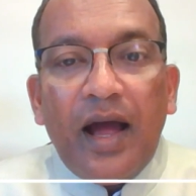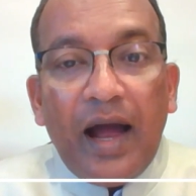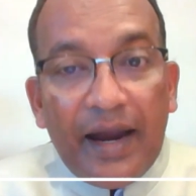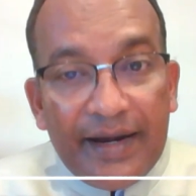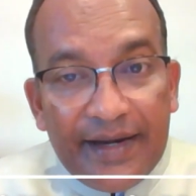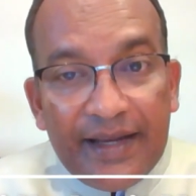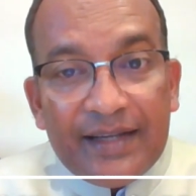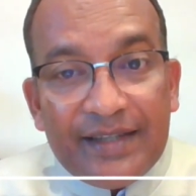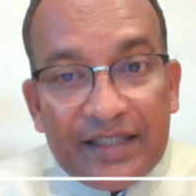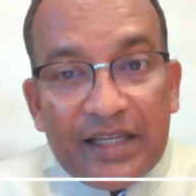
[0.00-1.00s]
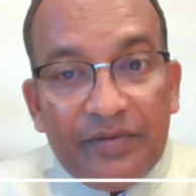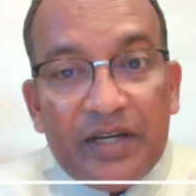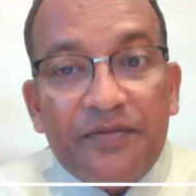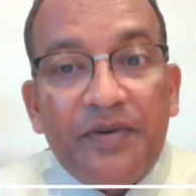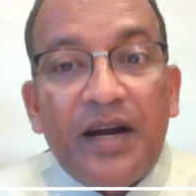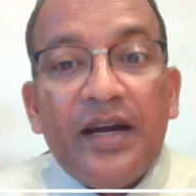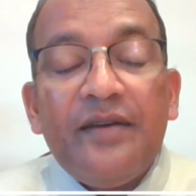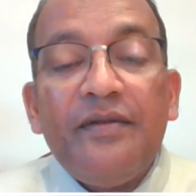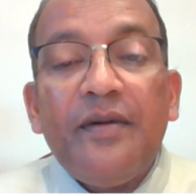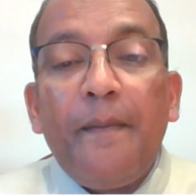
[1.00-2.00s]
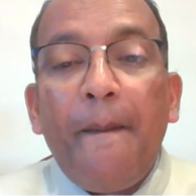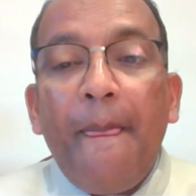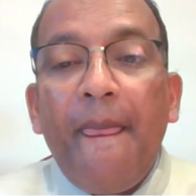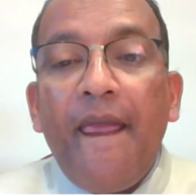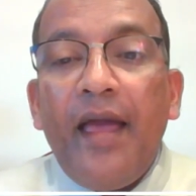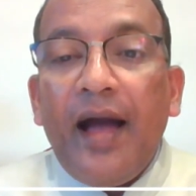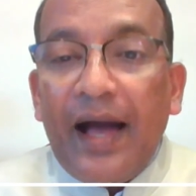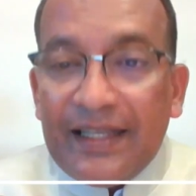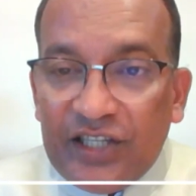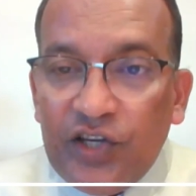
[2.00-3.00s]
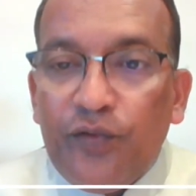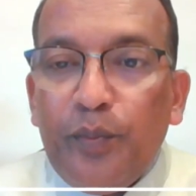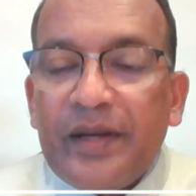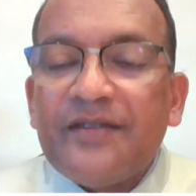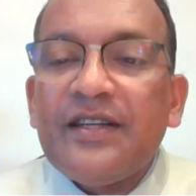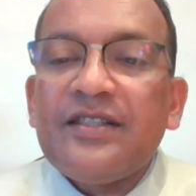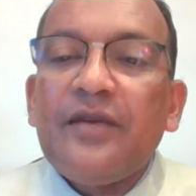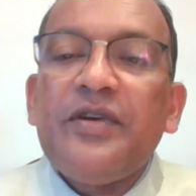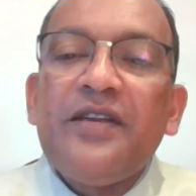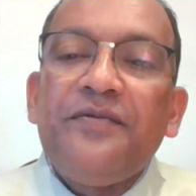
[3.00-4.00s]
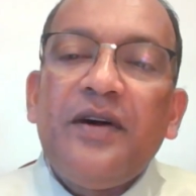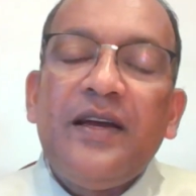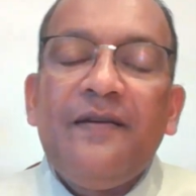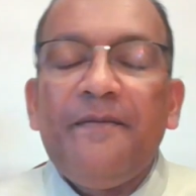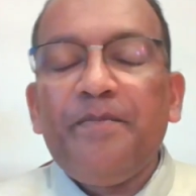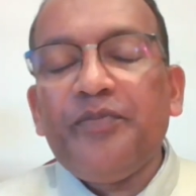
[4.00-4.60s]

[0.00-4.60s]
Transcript: ideas at 75, achievements at 75,